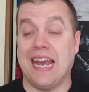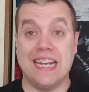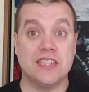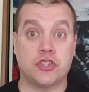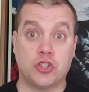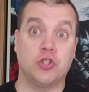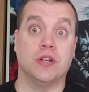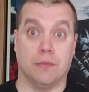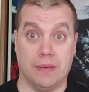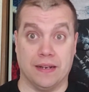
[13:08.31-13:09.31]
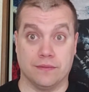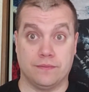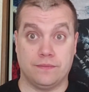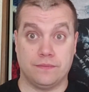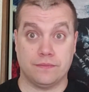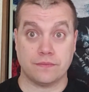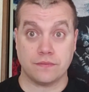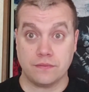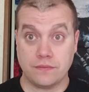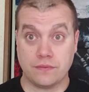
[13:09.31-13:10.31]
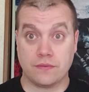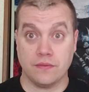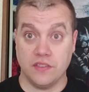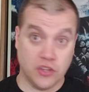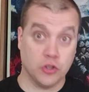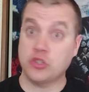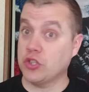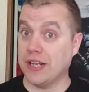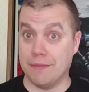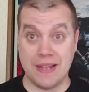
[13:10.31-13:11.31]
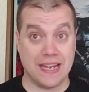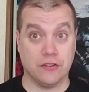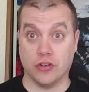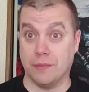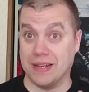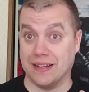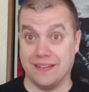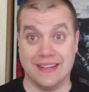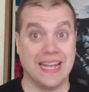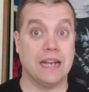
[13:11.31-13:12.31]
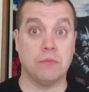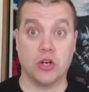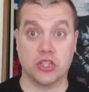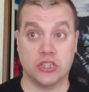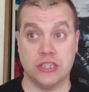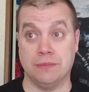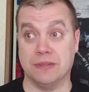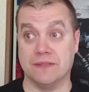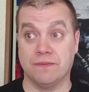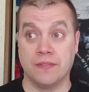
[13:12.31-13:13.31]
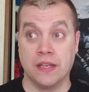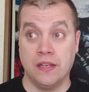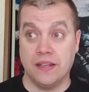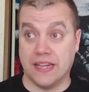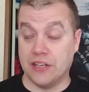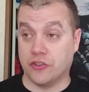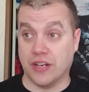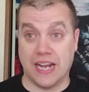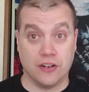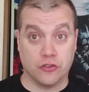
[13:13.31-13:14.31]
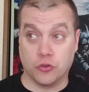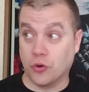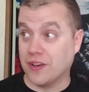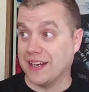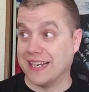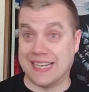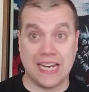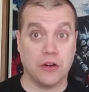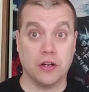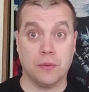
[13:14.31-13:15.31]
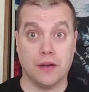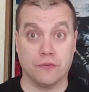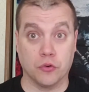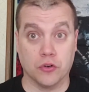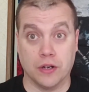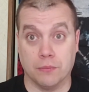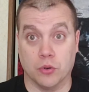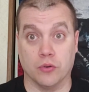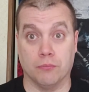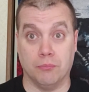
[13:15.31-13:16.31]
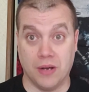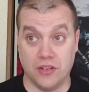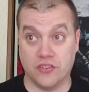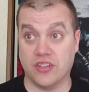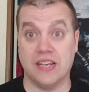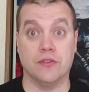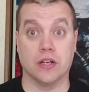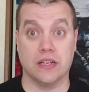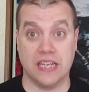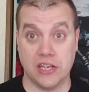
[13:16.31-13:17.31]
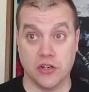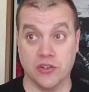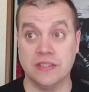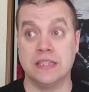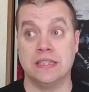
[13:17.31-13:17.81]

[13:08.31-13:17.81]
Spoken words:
And it shouldn't have been. It should have been a landmark achievement. They should have had a storyline that carried him on for a number of months, even a year.